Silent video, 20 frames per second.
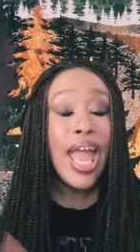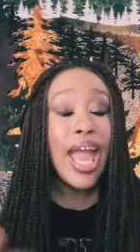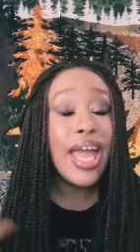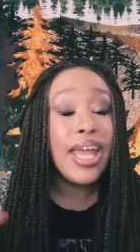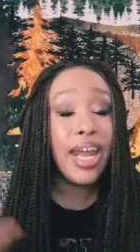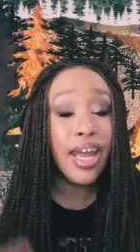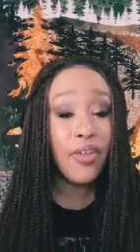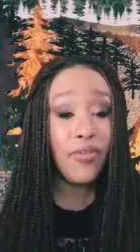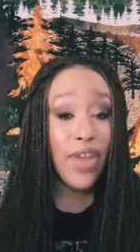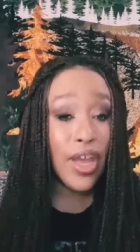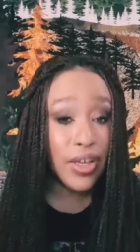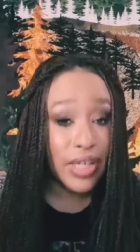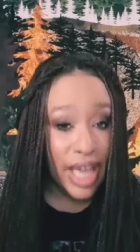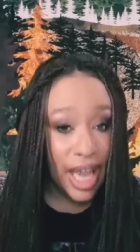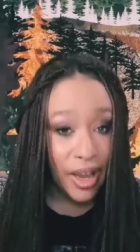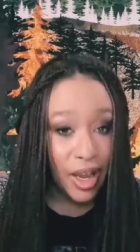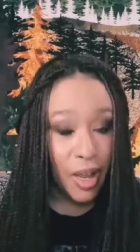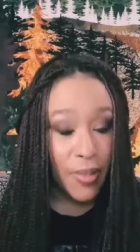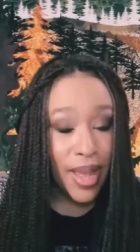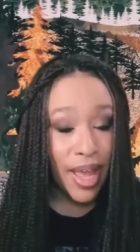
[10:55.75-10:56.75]
And I found
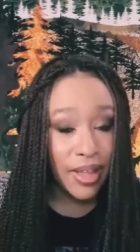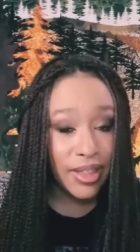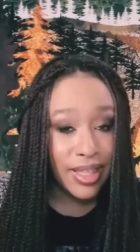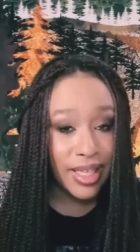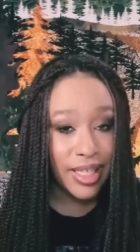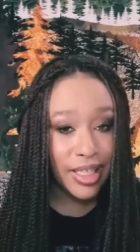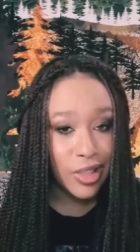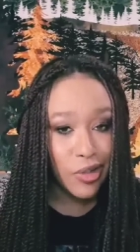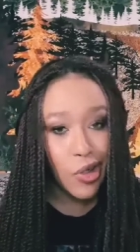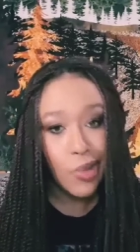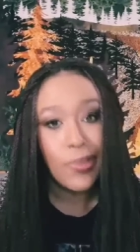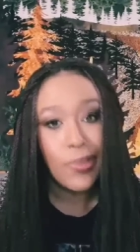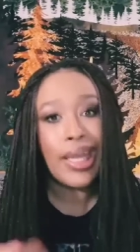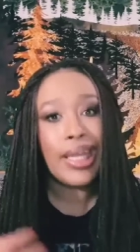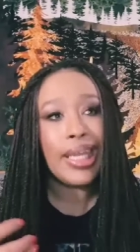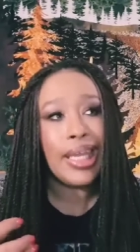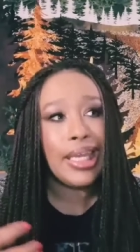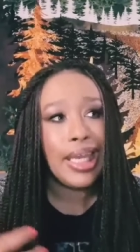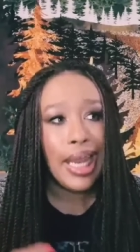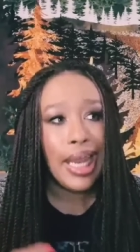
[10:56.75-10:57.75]
out about this from
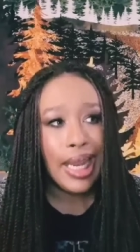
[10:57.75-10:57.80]
like an